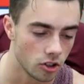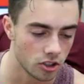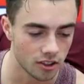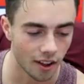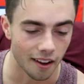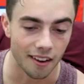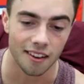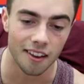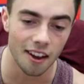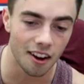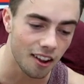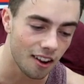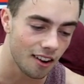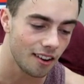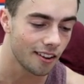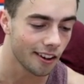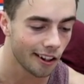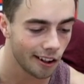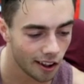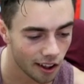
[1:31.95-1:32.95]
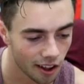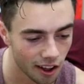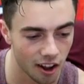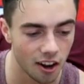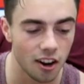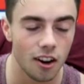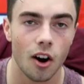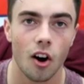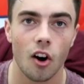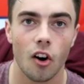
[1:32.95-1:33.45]
Just like get in,
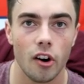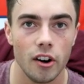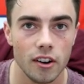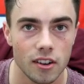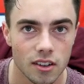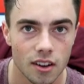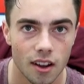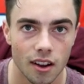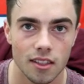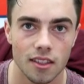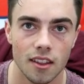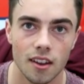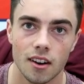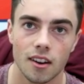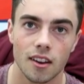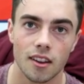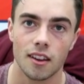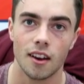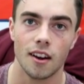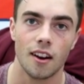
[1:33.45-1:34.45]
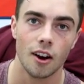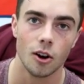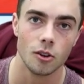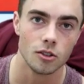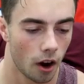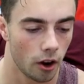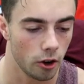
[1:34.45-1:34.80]
hit it hard, and then get out.